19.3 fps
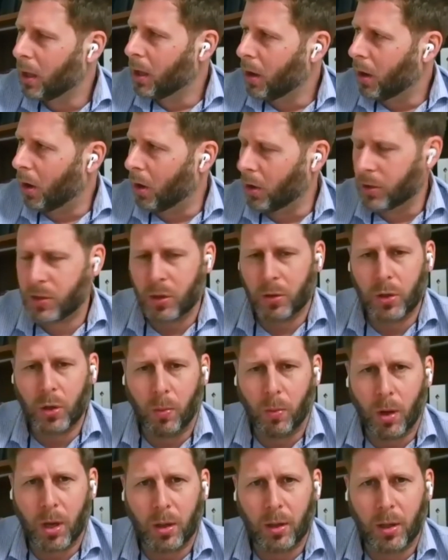Also, you'll
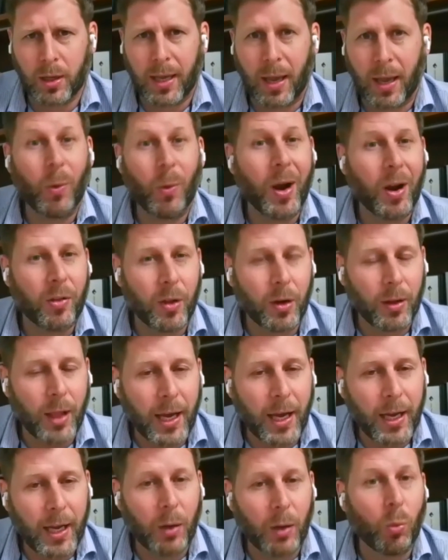want to look at where they're
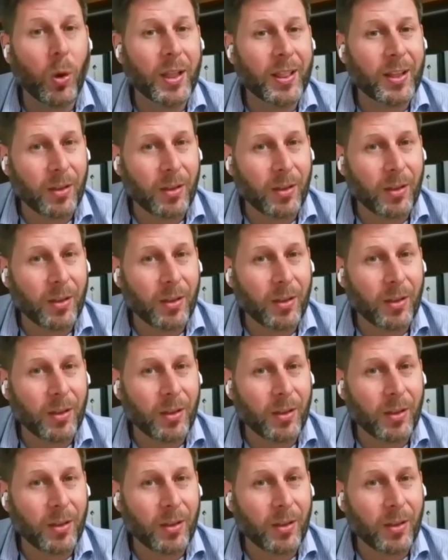lending and what